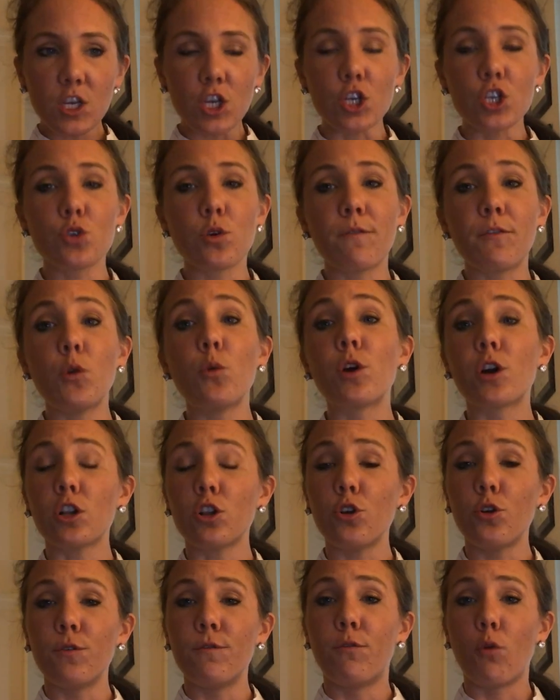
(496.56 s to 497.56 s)
So if you
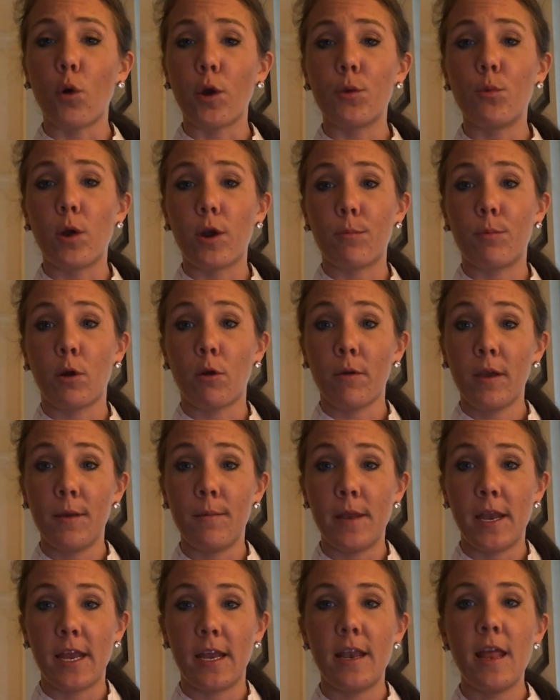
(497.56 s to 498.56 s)
include void where
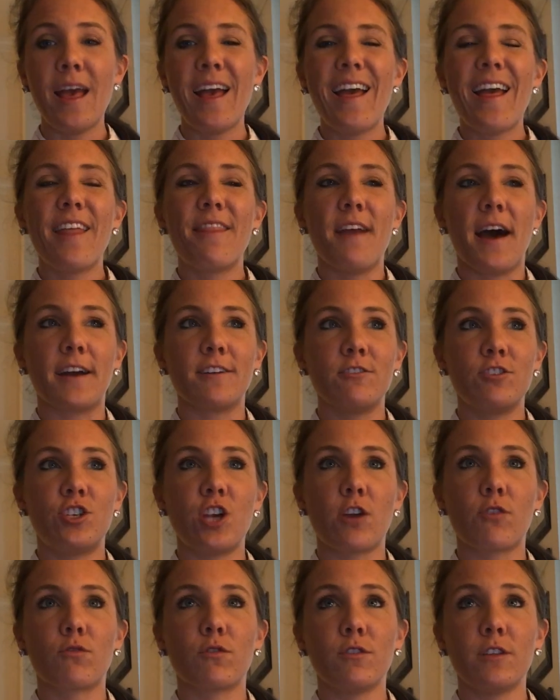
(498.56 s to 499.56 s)
prohibited, that
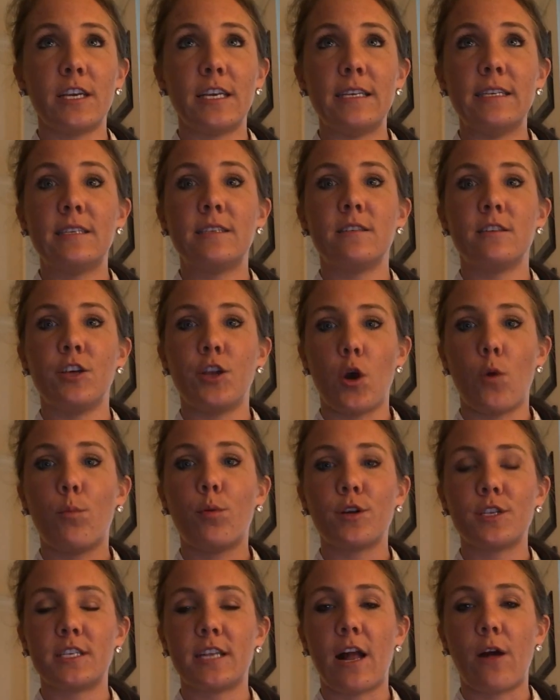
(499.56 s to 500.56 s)
generally,
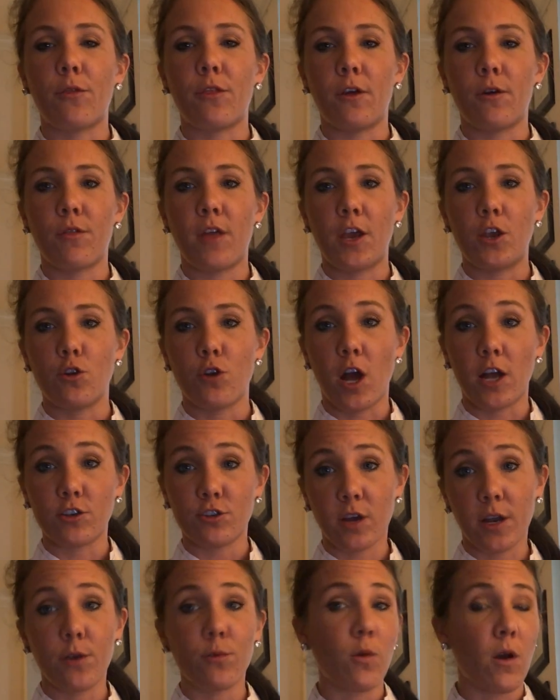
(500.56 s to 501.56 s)
puts it out there that you're not
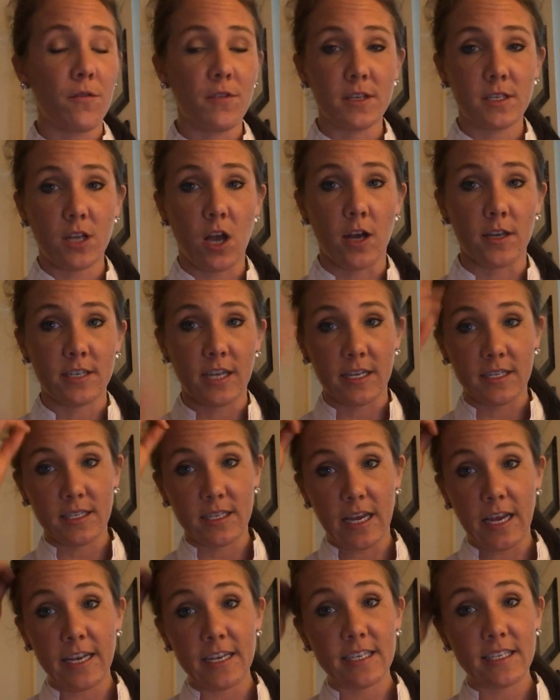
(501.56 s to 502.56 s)
trying to run this
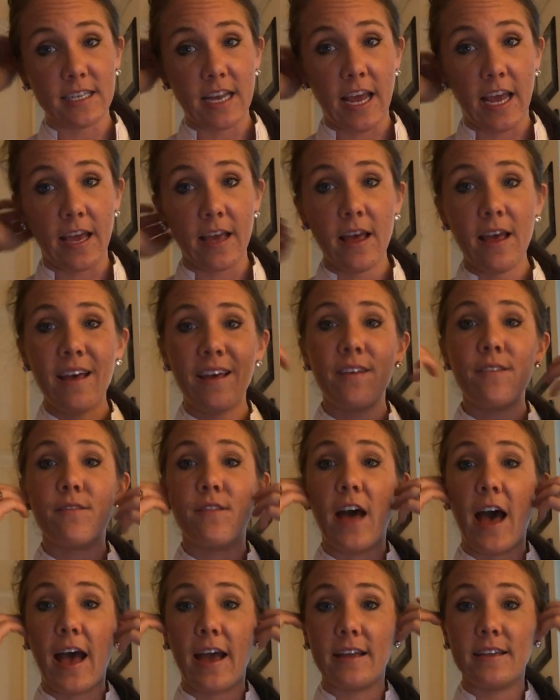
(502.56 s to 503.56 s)
contest in a state
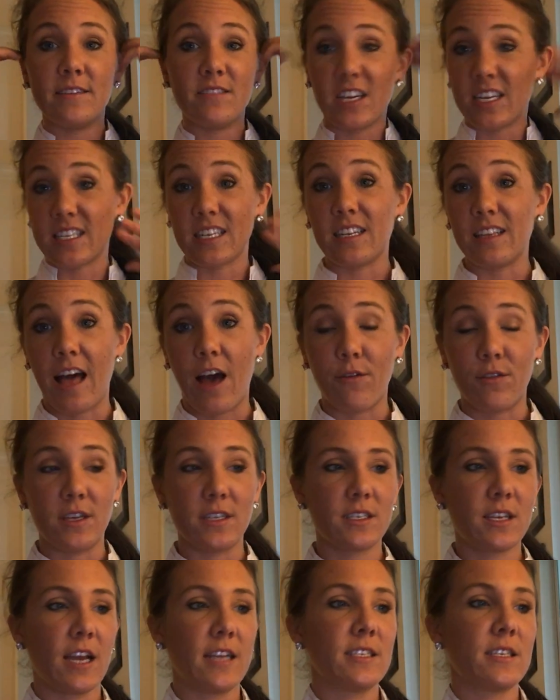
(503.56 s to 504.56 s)
that doesn't allow
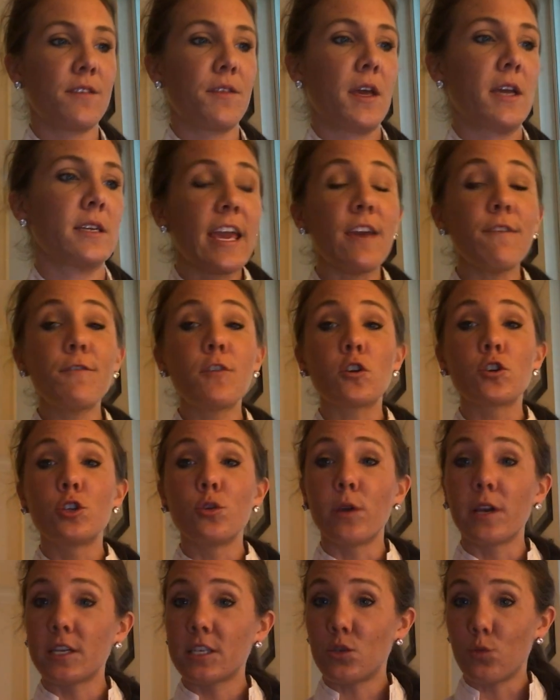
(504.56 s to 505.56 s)
these kinds of things. If you're
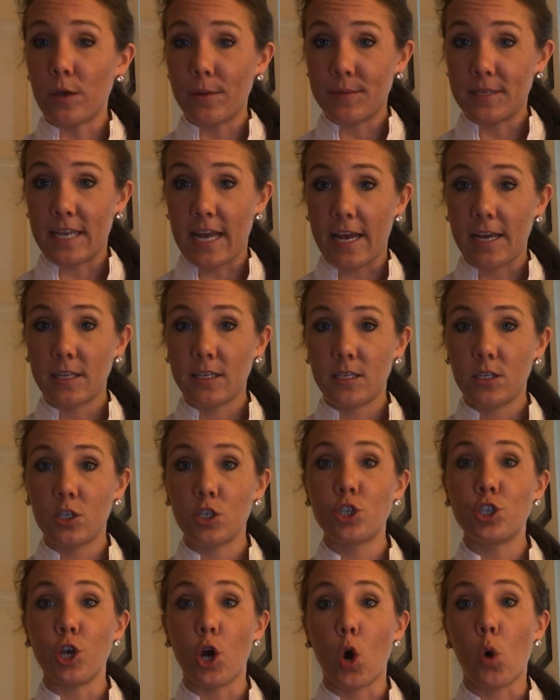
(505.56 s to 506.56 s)
doing a sweepstakes,
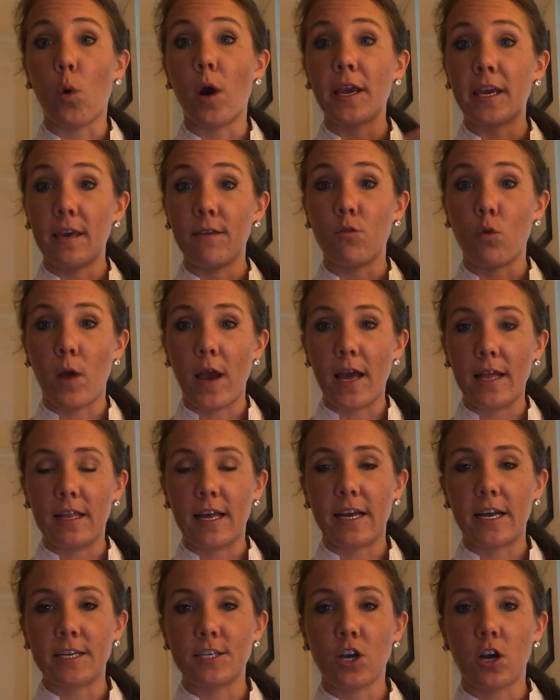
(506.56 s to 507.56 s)
so a giveaway
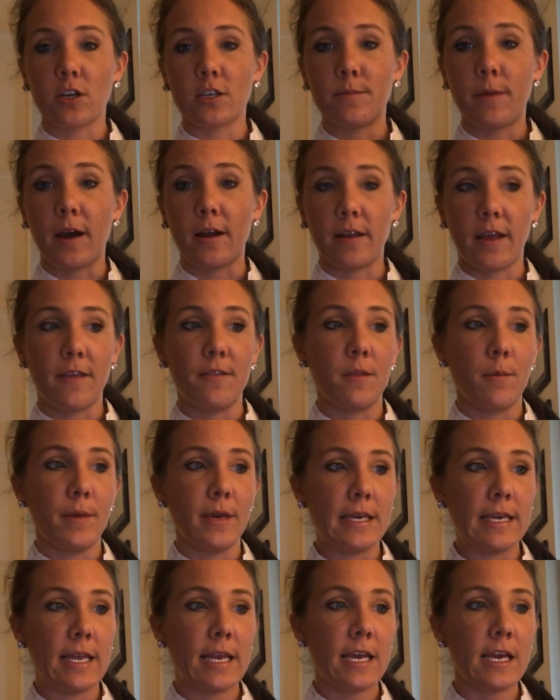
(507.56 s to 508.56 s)
like I talked about in the
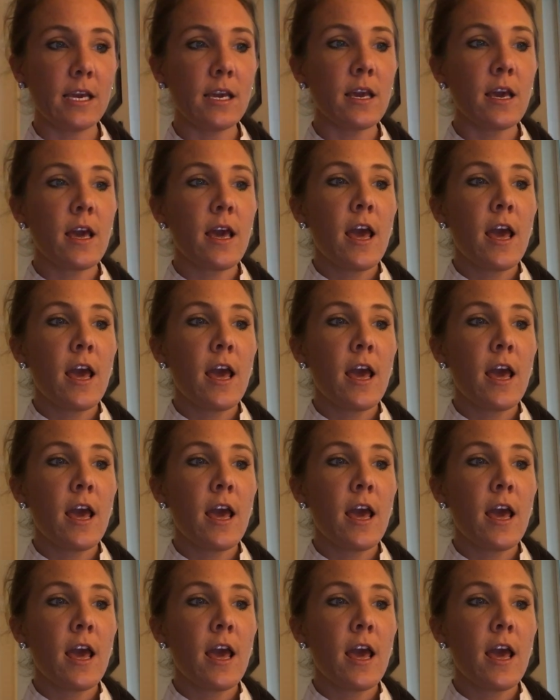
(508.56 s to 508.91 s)
beginning,